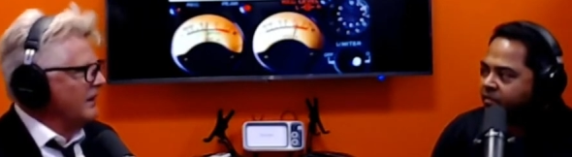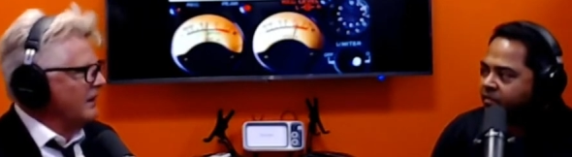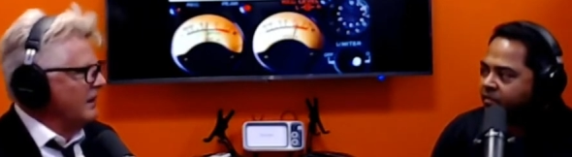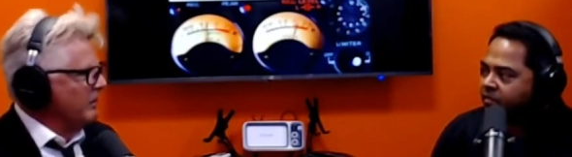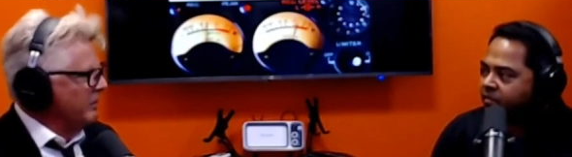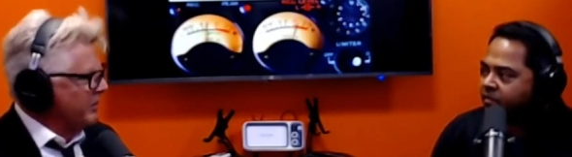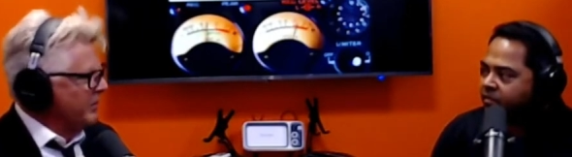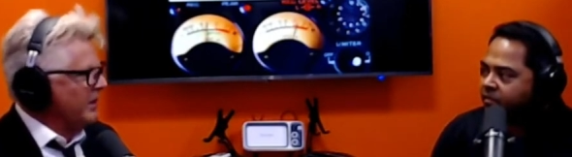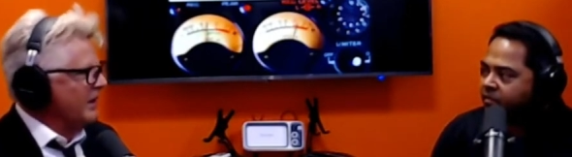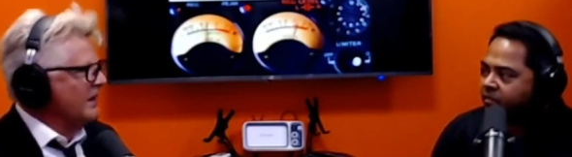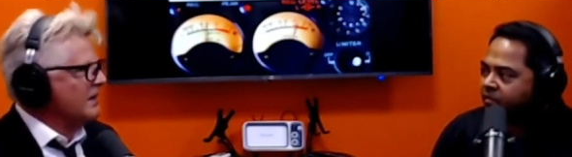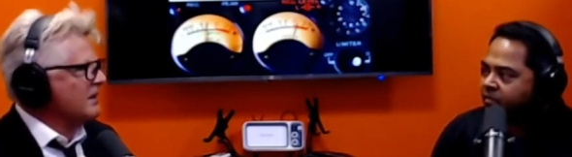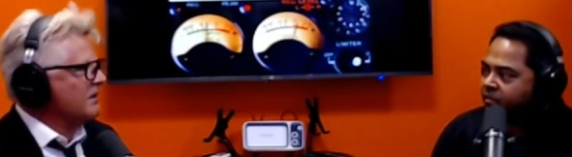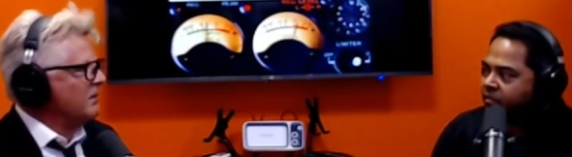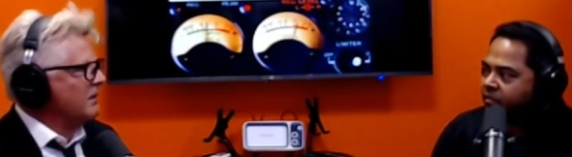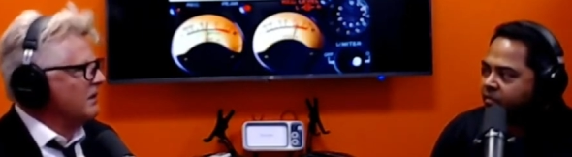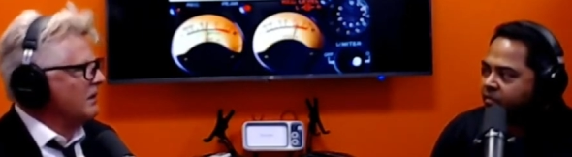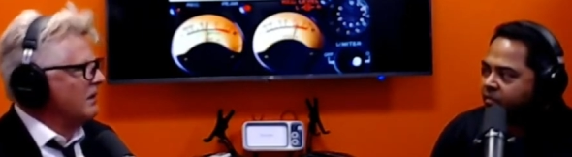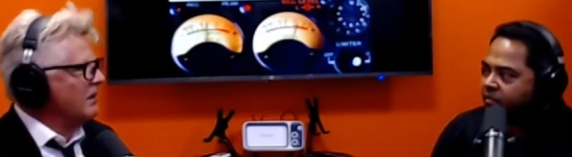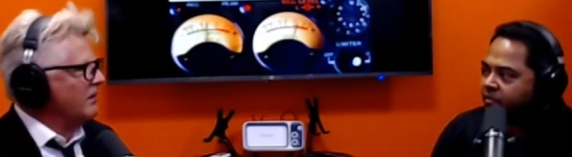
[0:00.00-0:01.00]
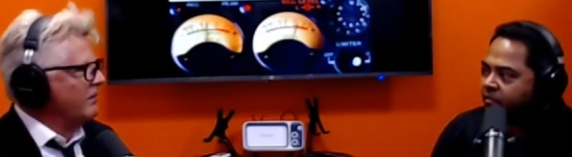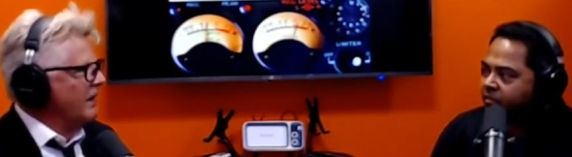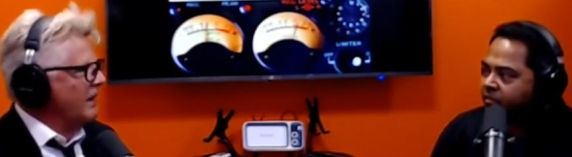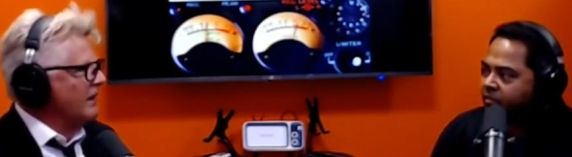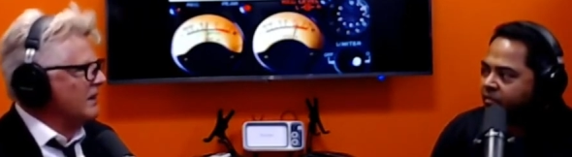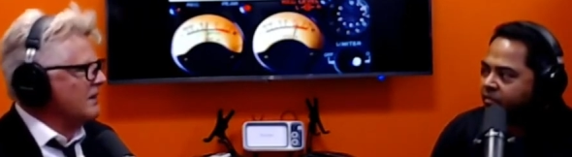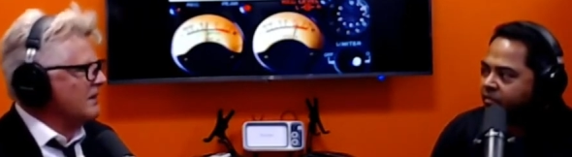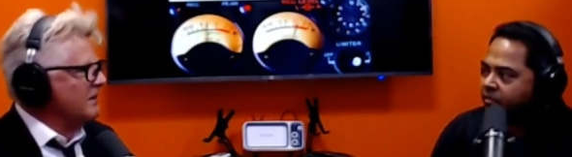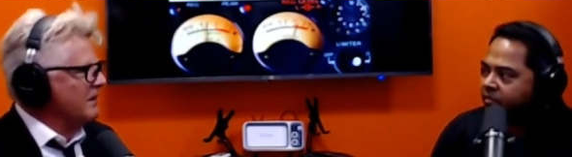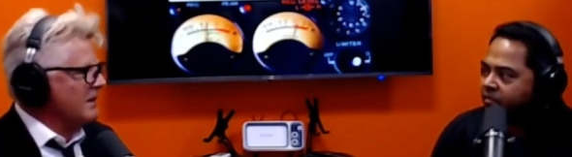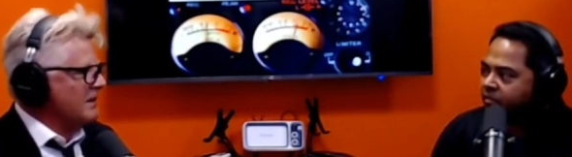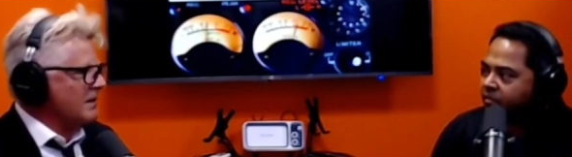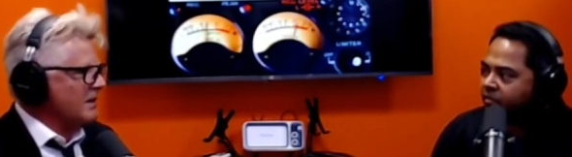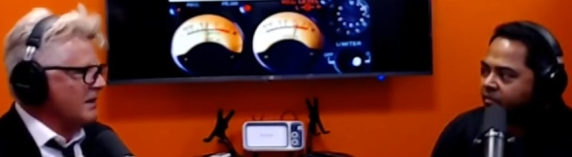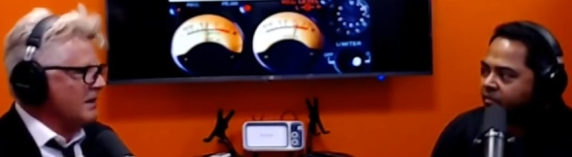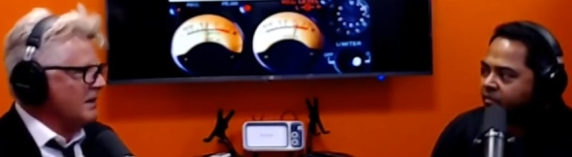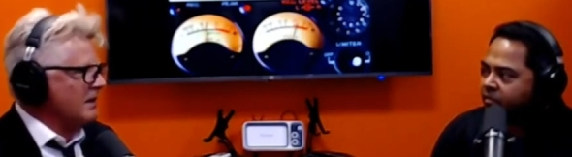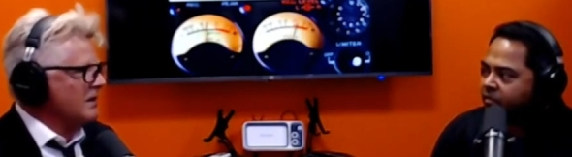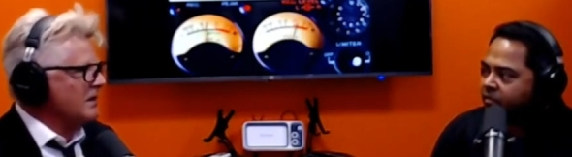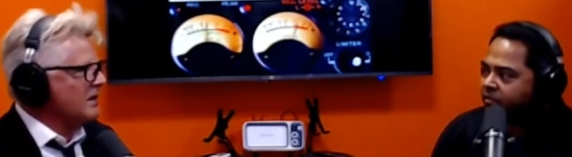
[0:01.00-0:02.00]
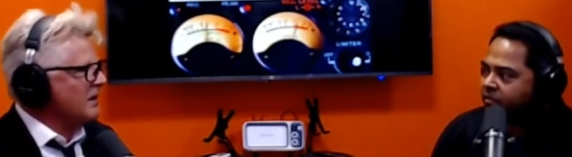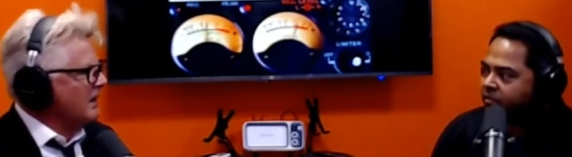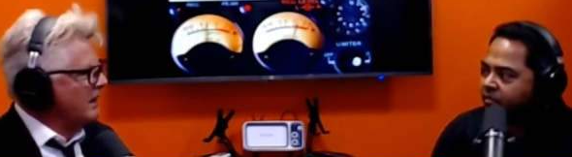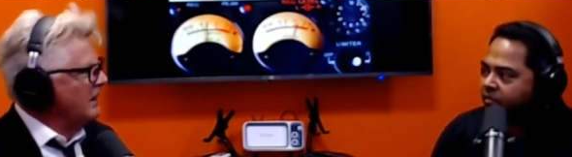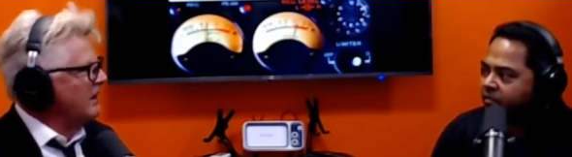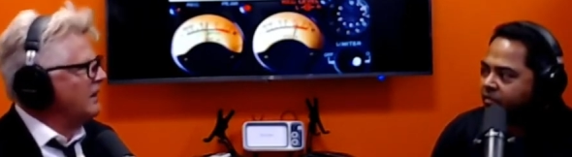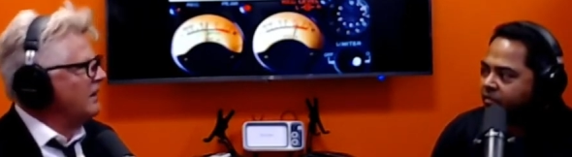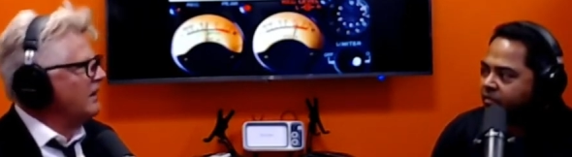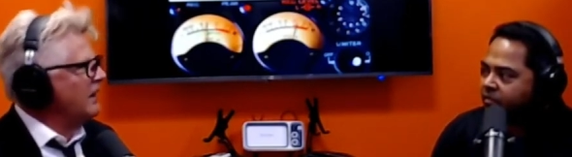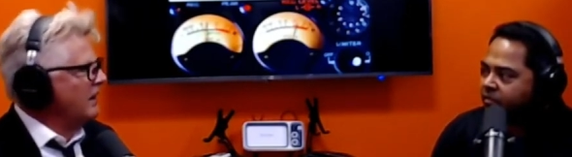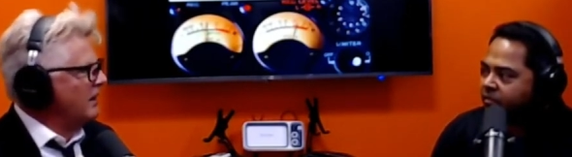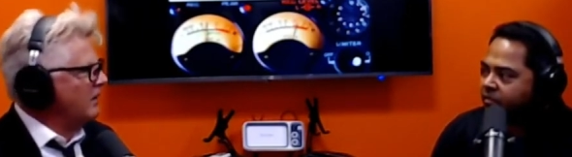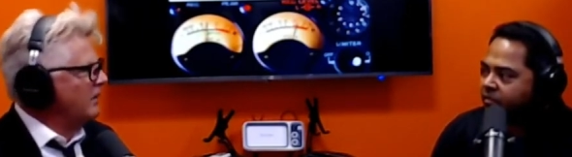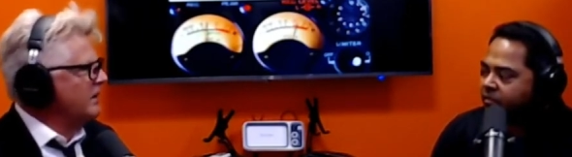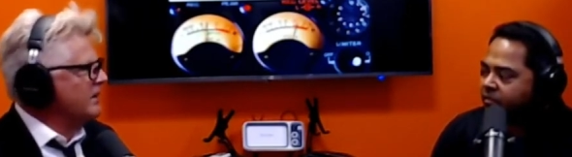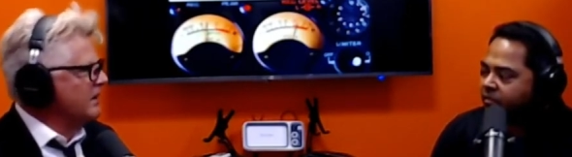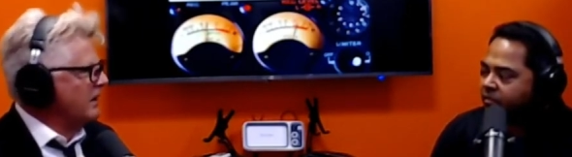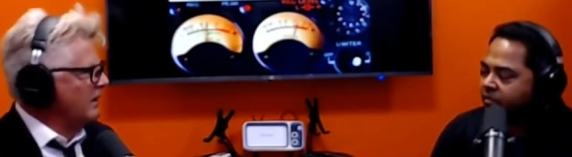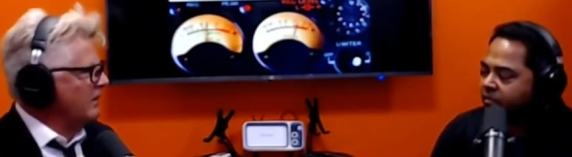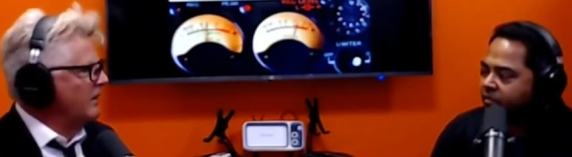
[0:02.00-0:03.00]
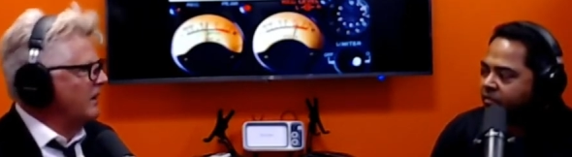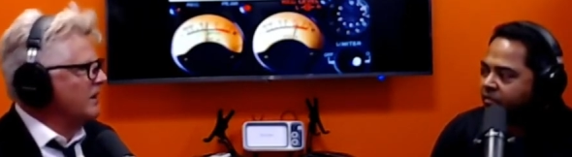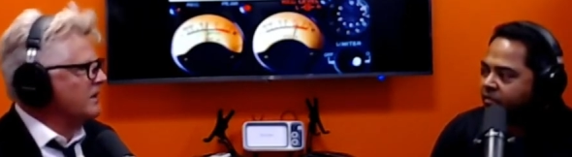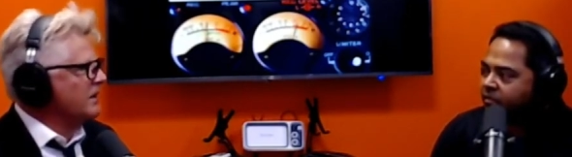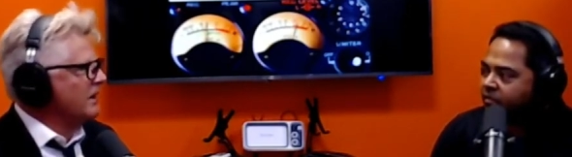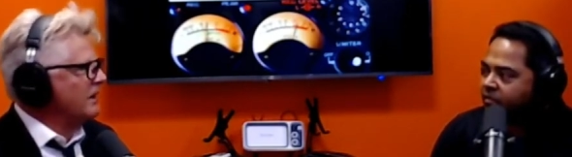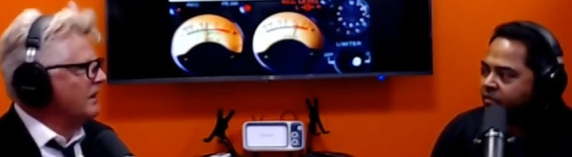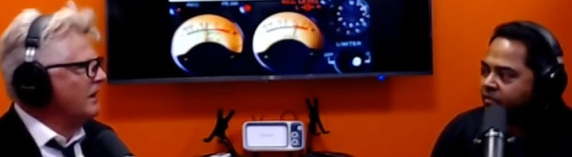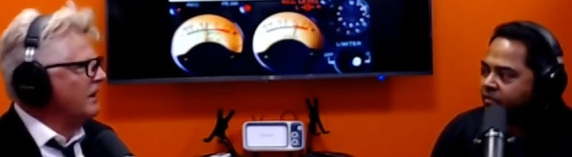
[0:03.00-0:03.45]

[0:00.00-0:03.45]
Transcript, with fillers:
Speaker 1: impressed with our advancements in skin and hair regeneration,